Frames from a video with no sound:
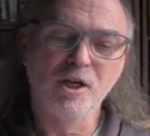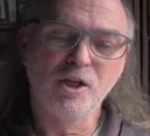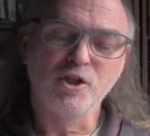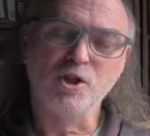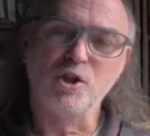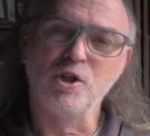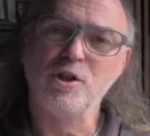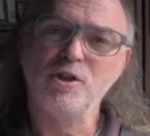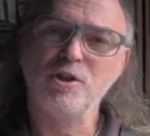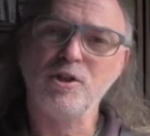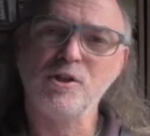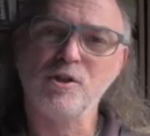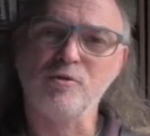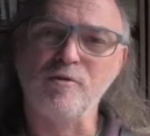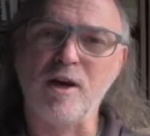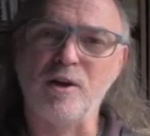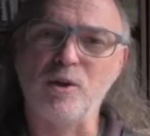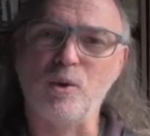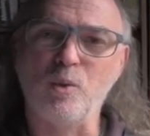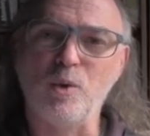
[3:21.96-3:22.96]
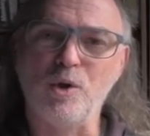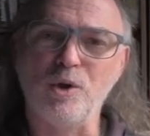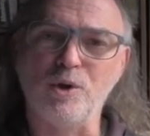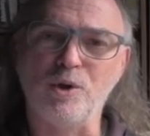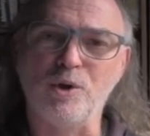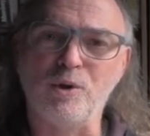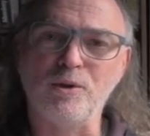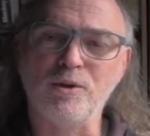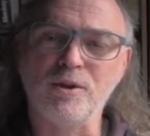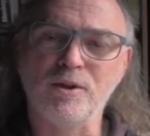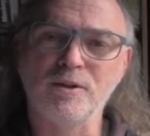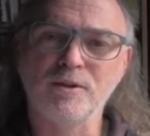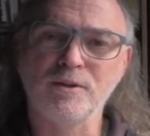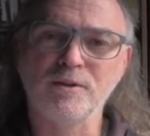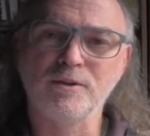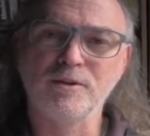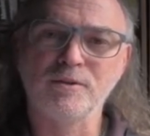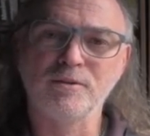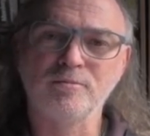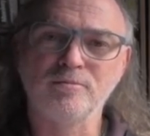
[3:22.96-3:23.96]
Churches around the world
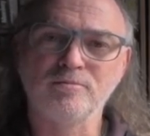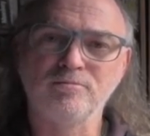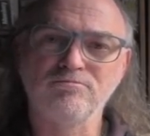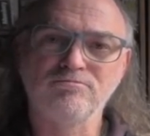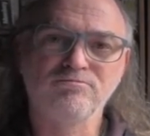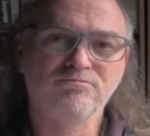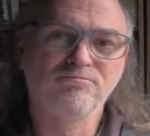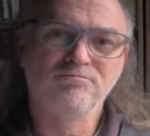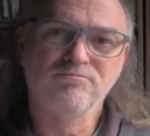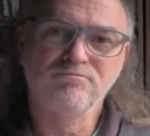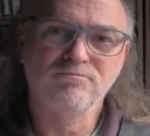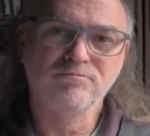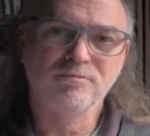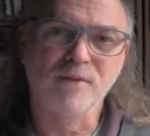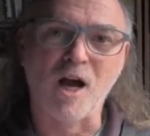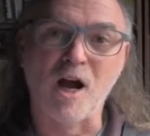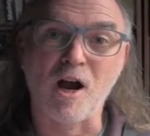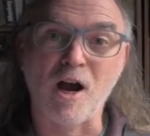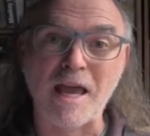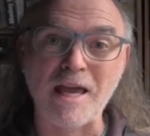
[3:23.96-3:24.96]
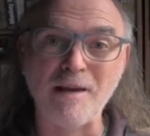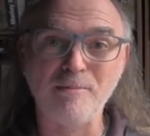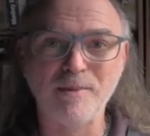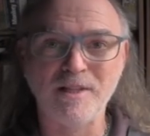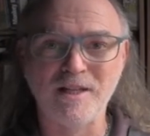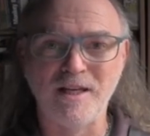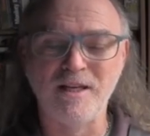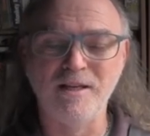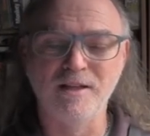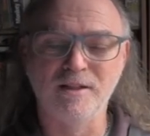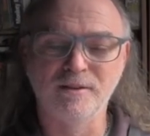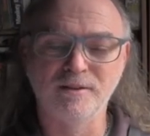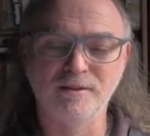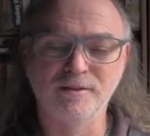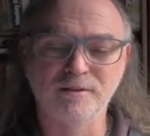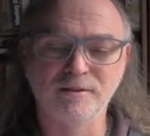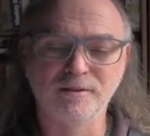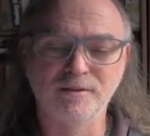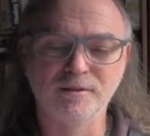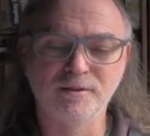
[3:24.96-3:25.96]
are empty,
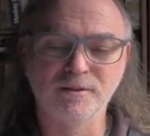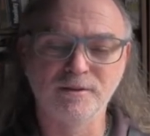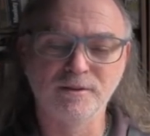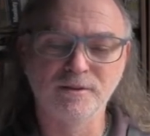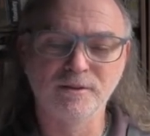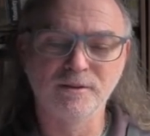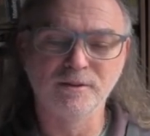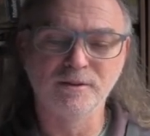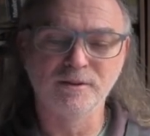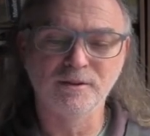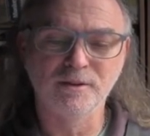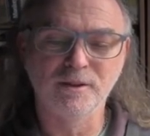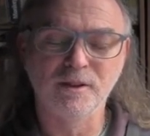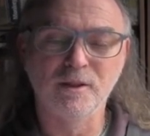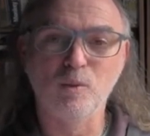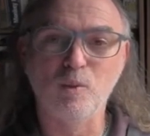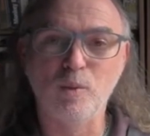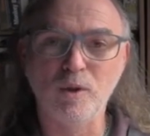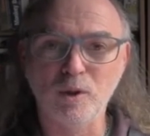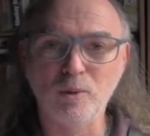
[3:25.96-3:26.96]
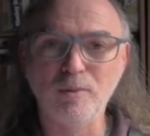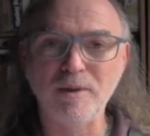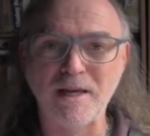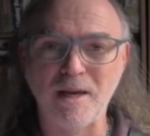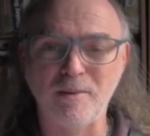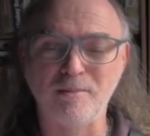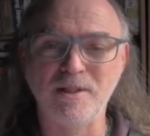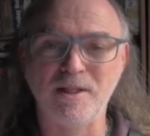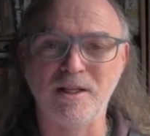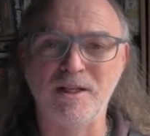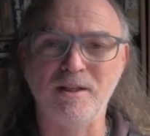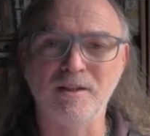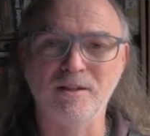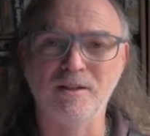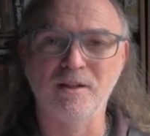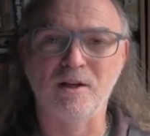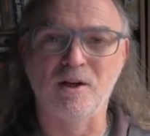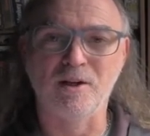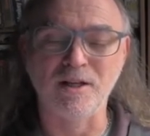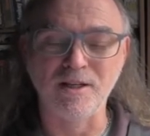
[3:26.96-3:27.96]
will be empty
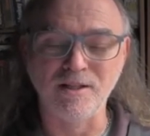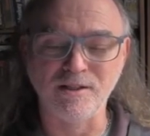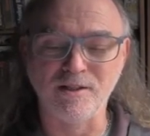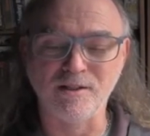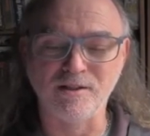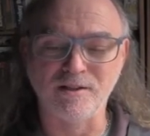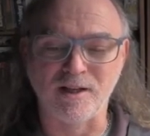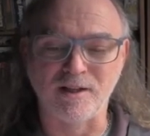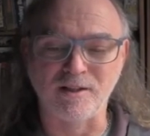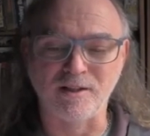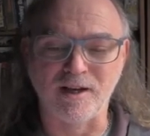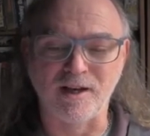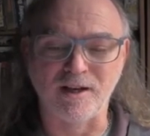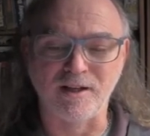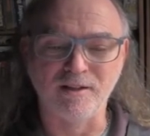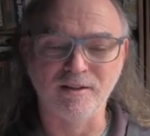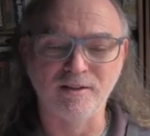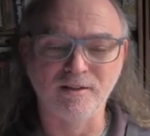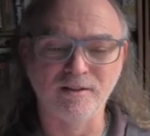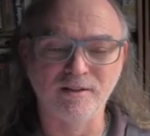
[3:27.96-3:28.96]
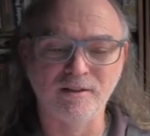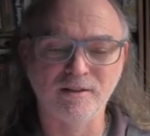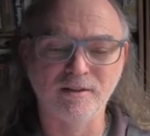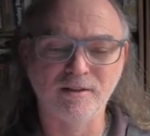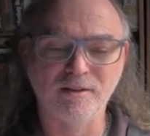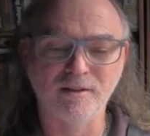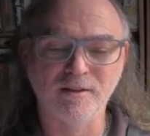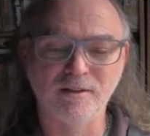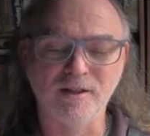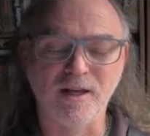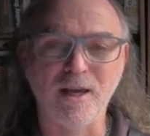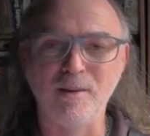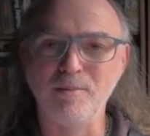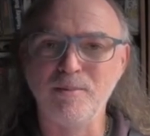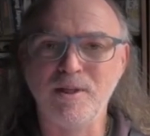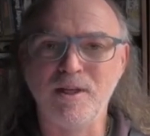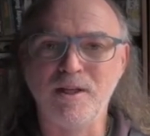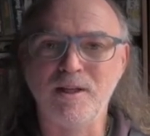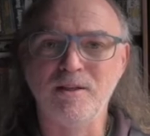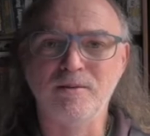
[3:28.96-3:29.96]
on Easter Sunday,
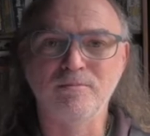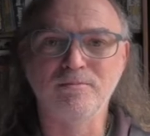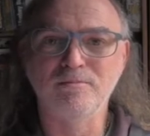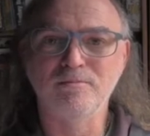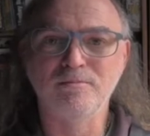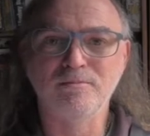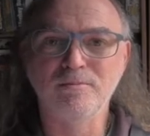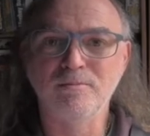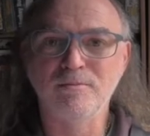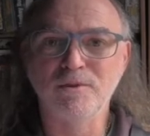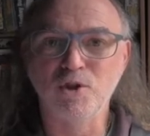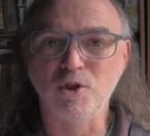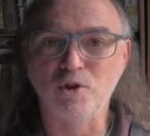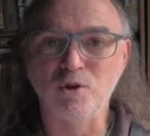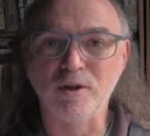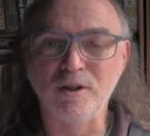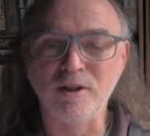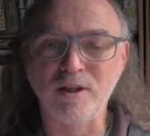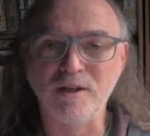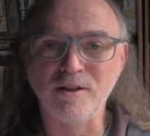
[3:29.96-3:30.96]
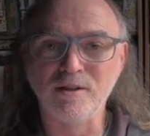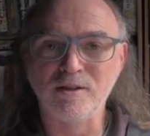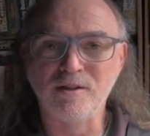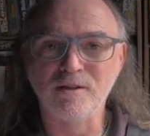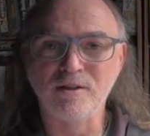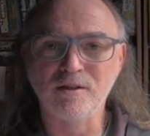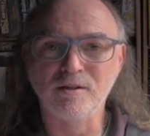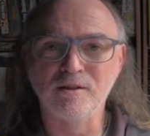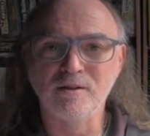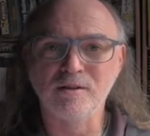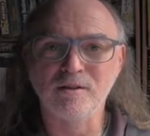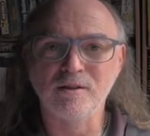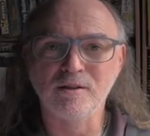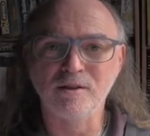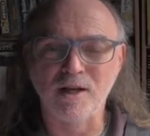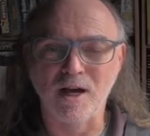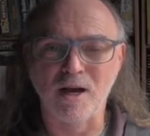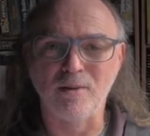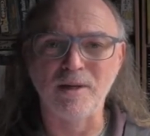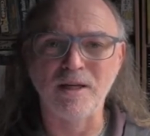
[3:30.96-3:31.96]
empty during this
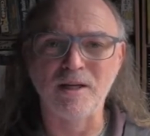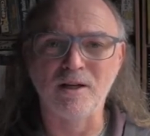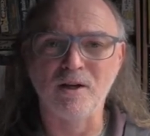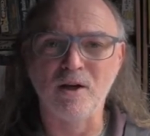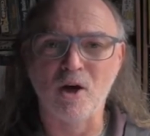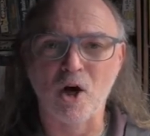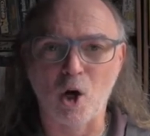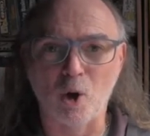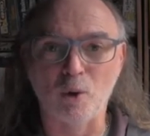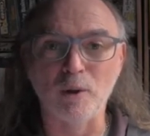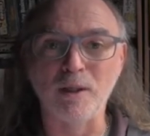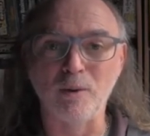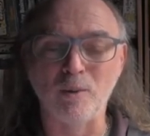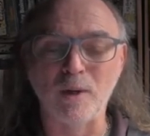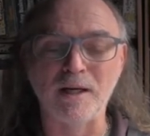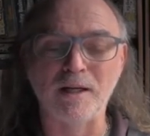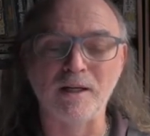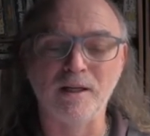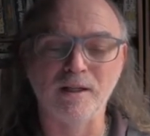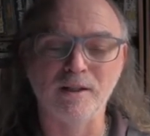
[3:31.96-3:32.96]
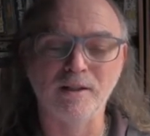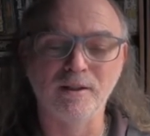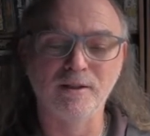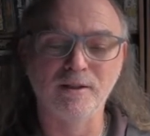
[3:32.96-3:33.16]
coming Holy Week.